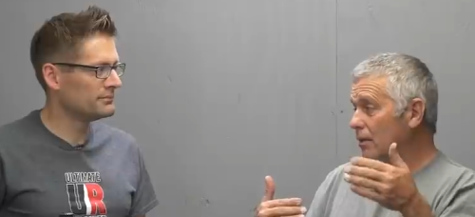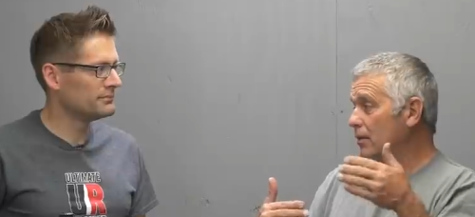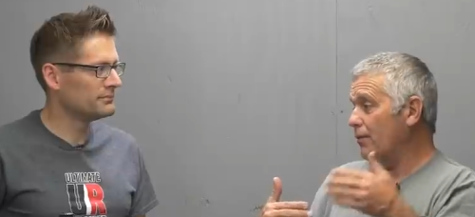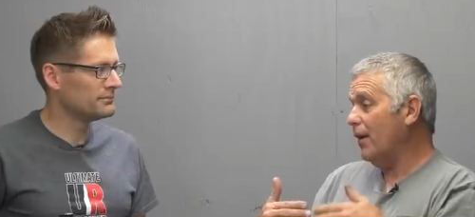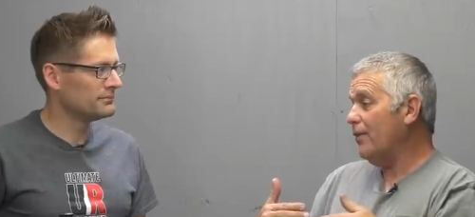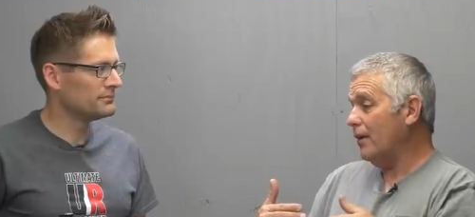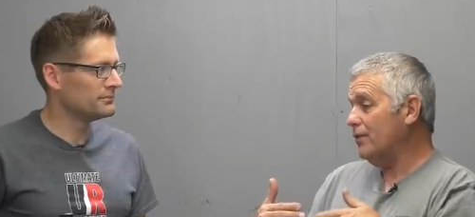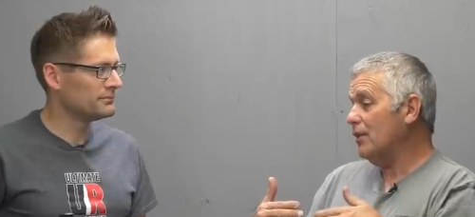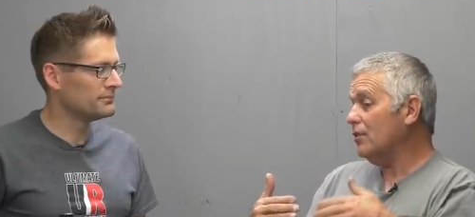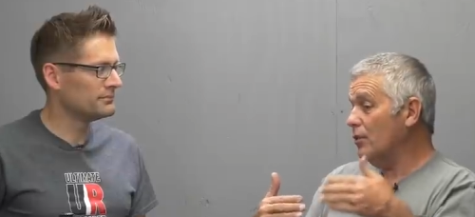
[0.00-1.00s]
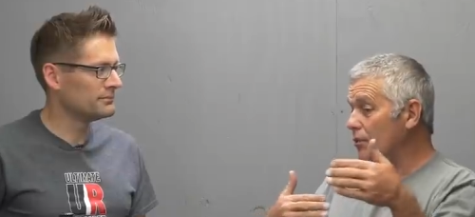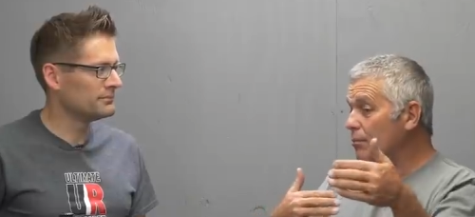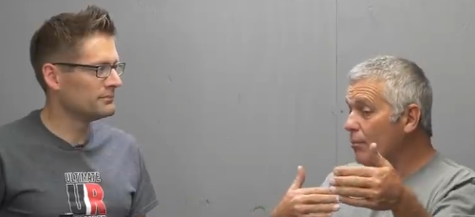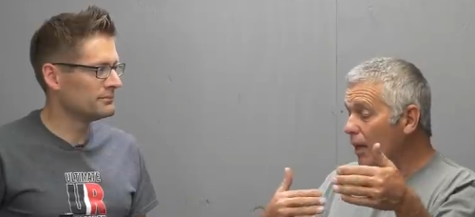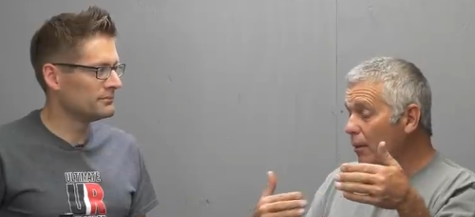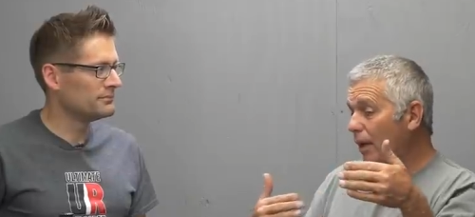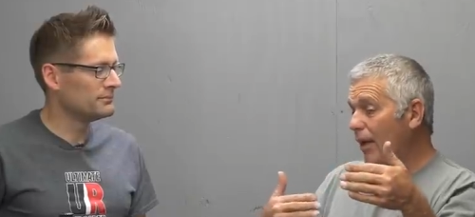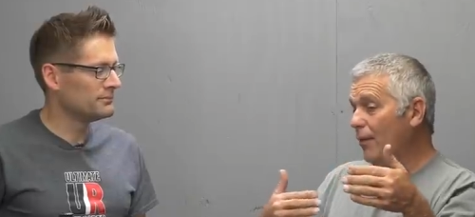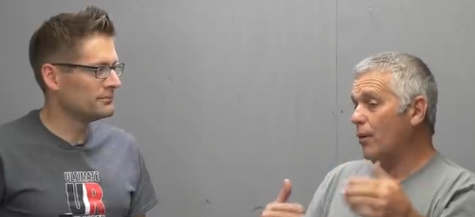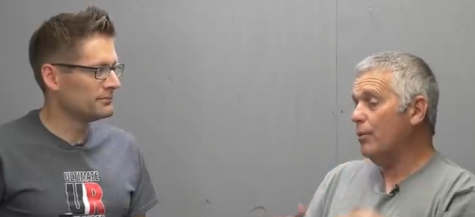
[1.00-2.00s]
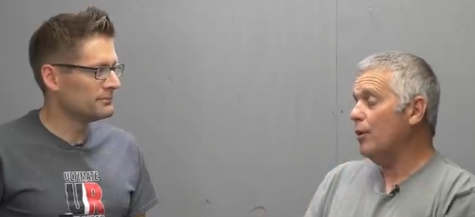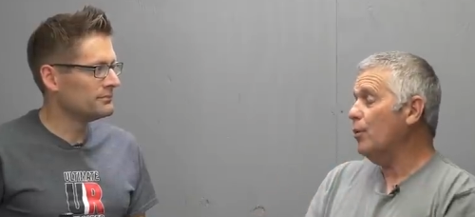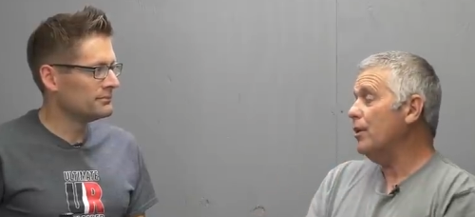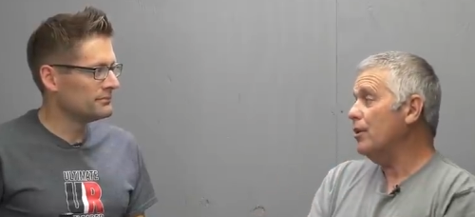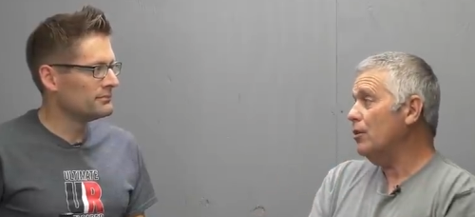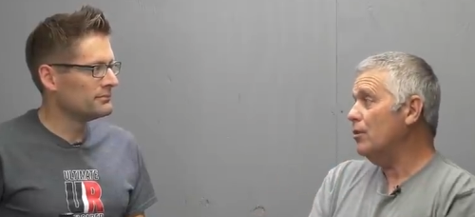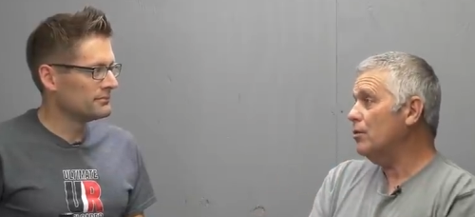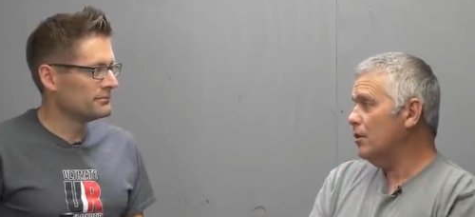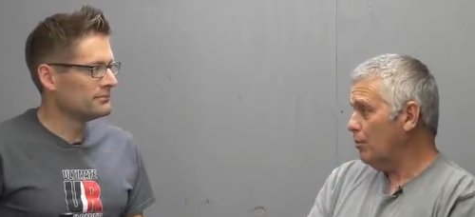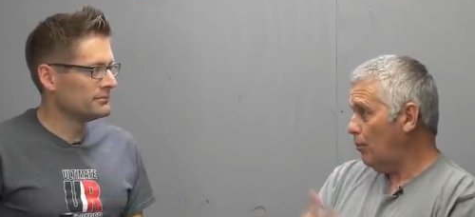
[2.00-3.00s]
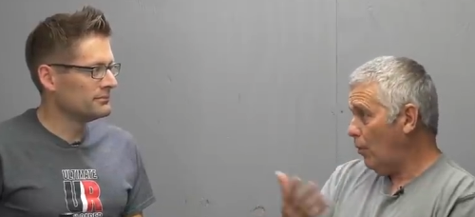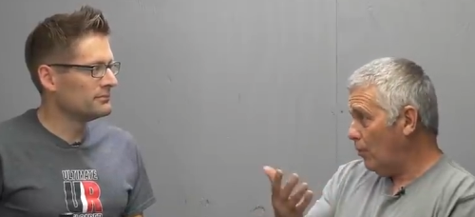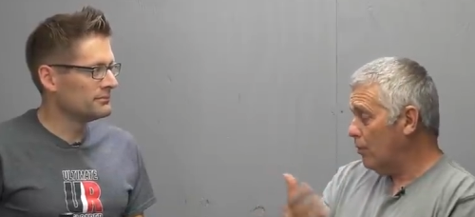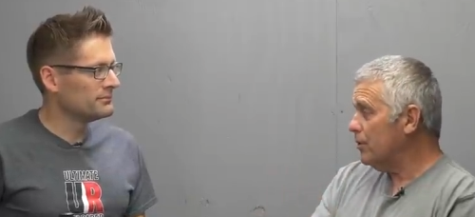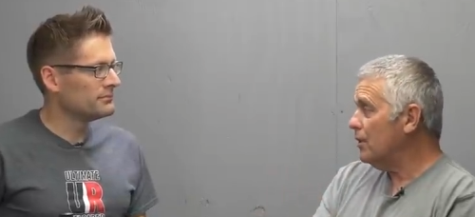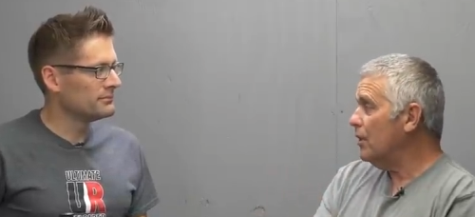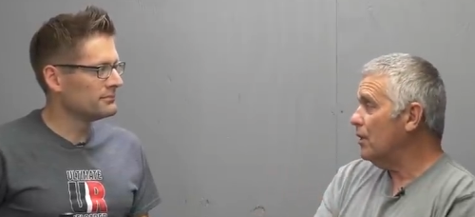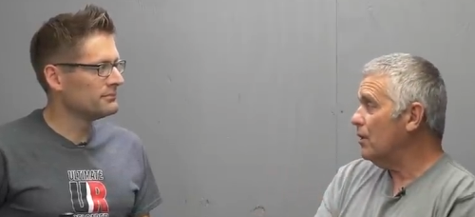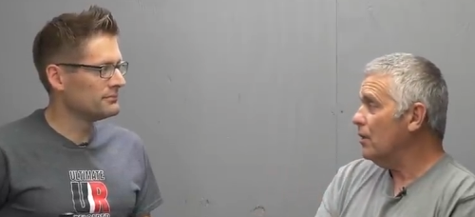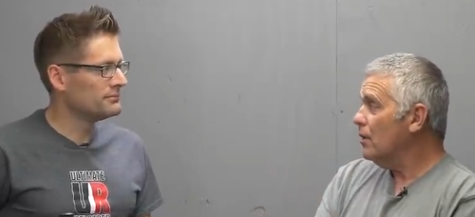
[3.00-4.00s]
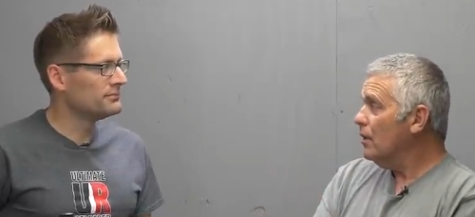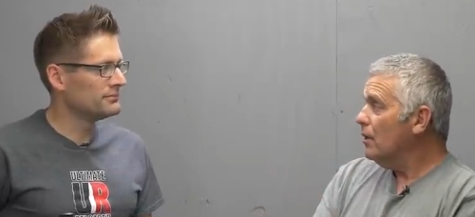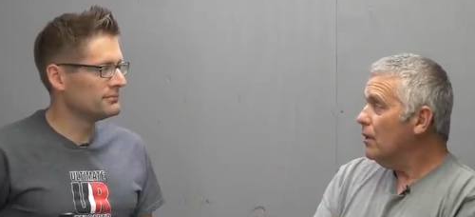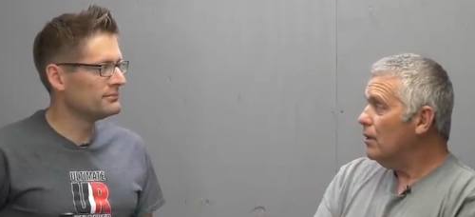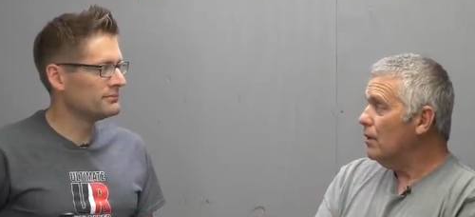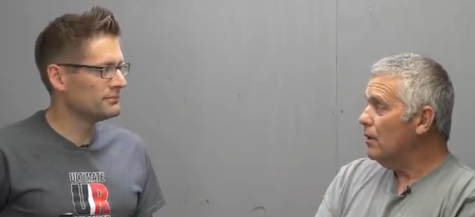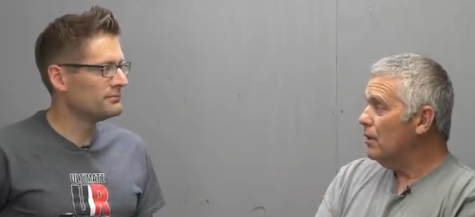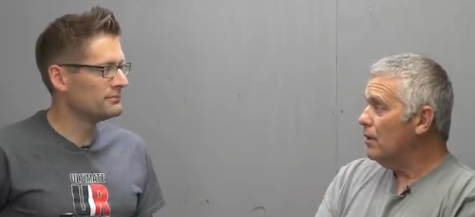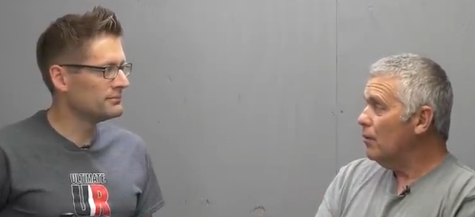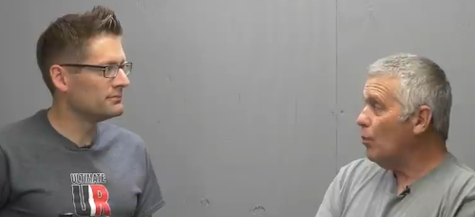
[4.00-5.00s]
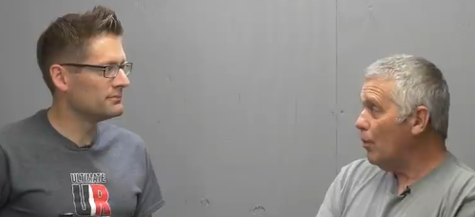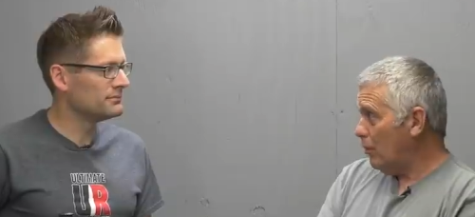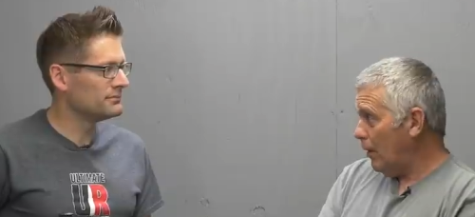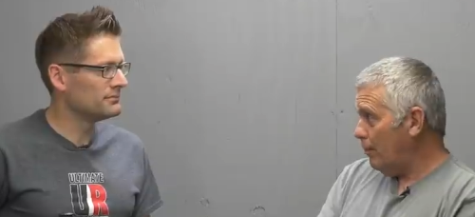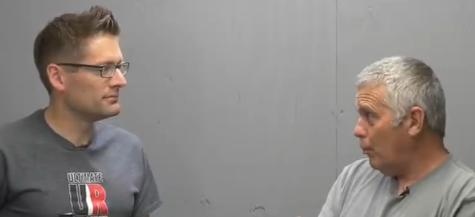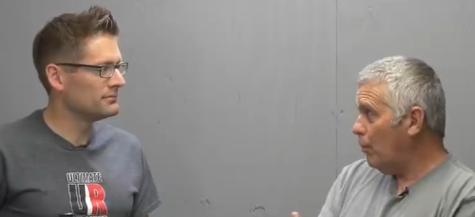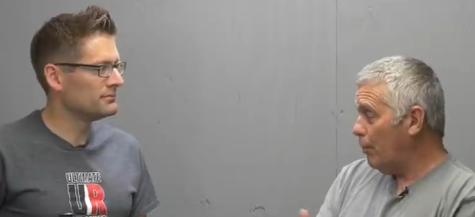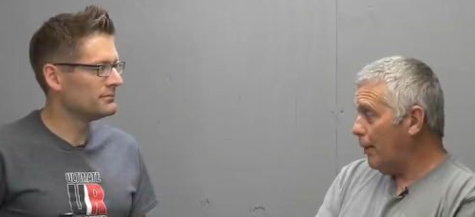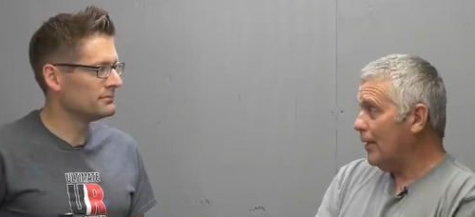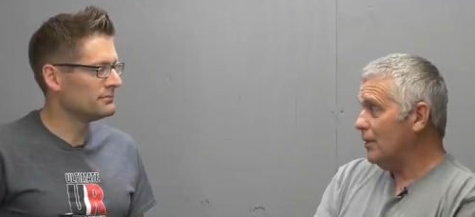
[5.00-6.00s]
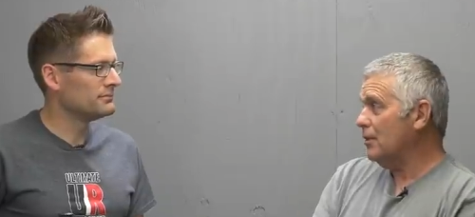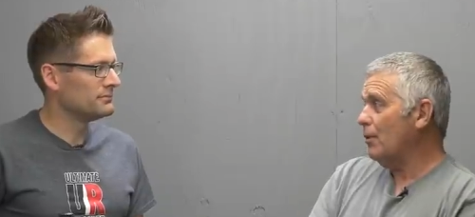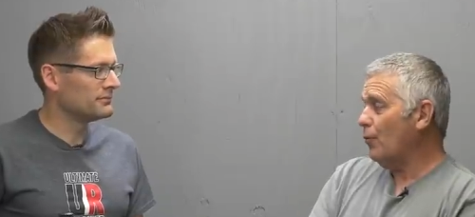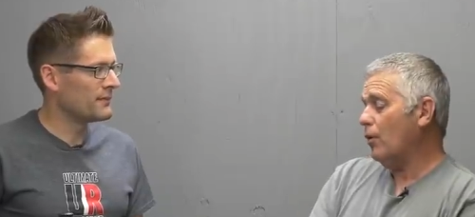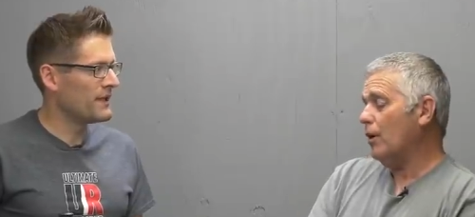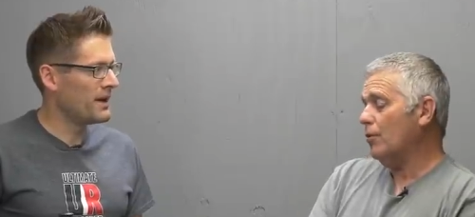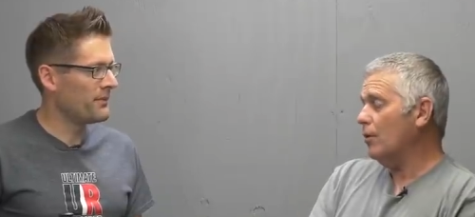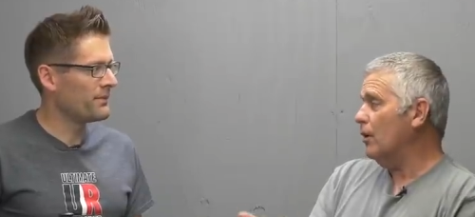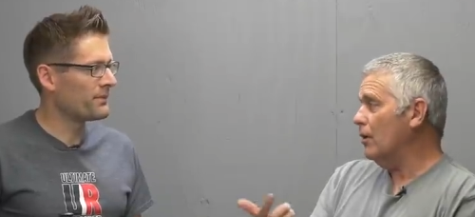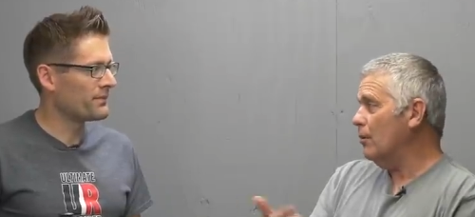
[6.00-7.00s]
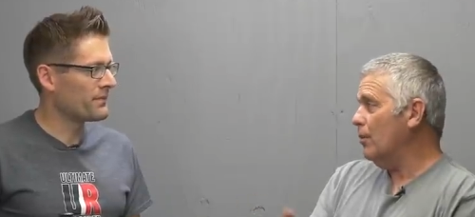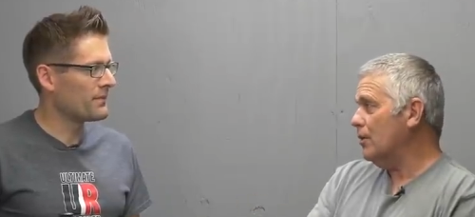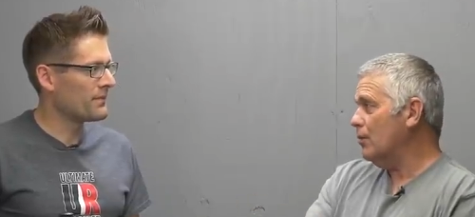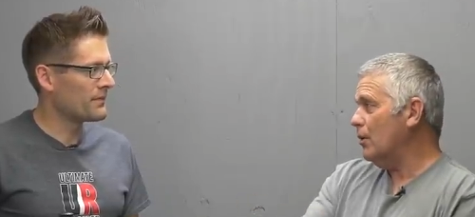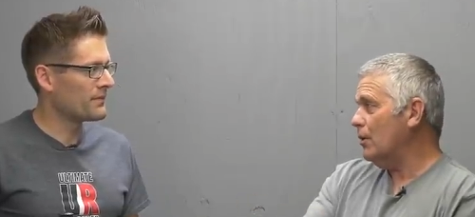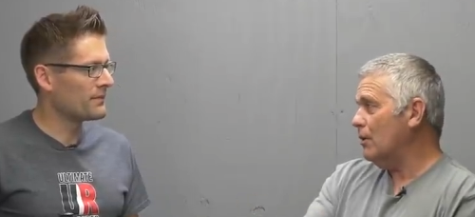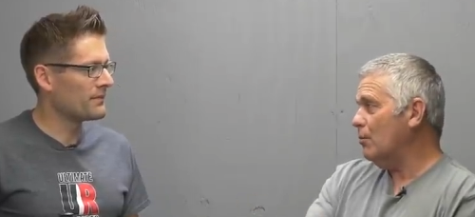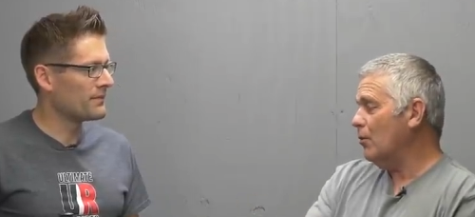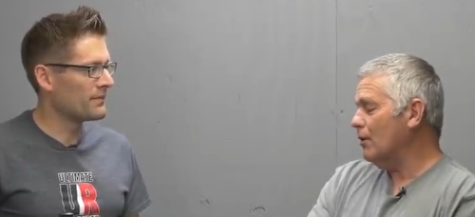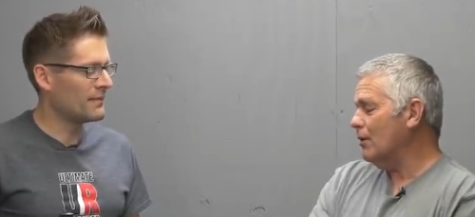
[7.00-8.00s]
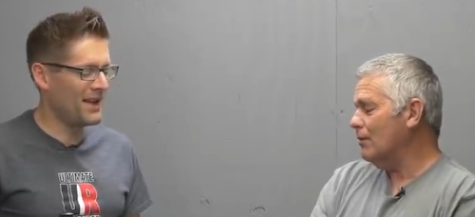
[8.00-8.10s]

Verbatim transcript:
Speaker 1: the 556 load may be halfway between the two, just from what we were seeing. Uh, when we're up, when we're practicing, before I yep. threw you under the bus and went to the bolt